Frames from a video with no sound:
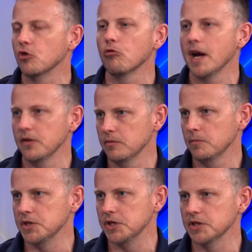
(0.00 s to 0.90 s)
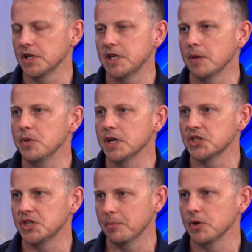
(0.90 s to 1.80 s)
great this is. That's how big a
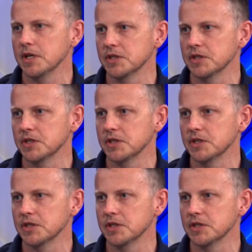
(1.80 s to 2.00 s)
step it is.